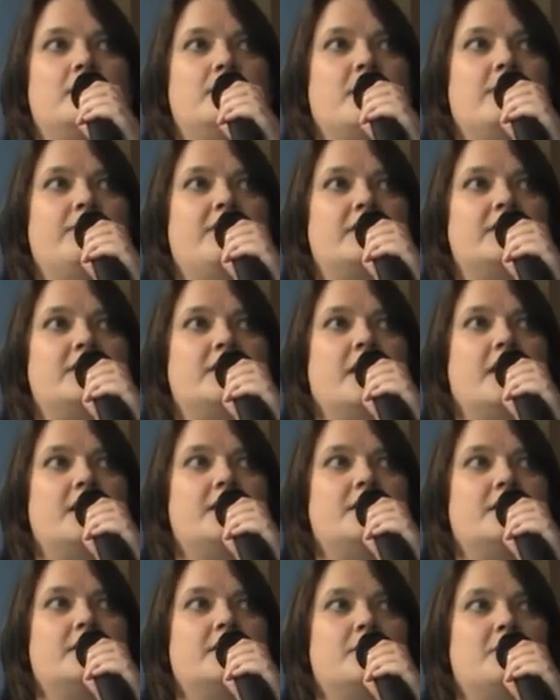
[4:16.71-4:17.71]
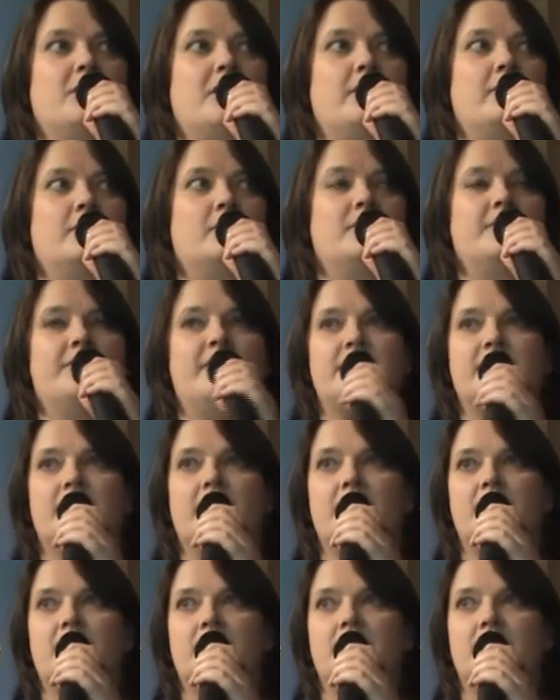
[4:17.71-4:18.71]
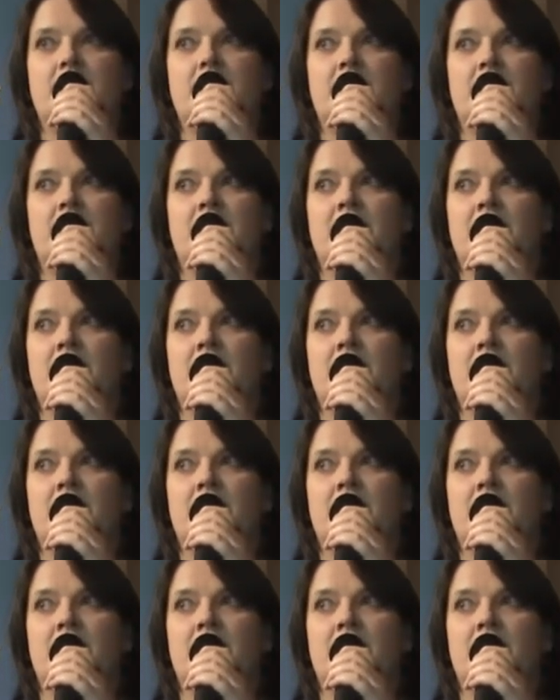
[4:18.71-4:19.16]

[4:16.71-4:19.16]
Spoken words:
investigating on a paranormal investigation?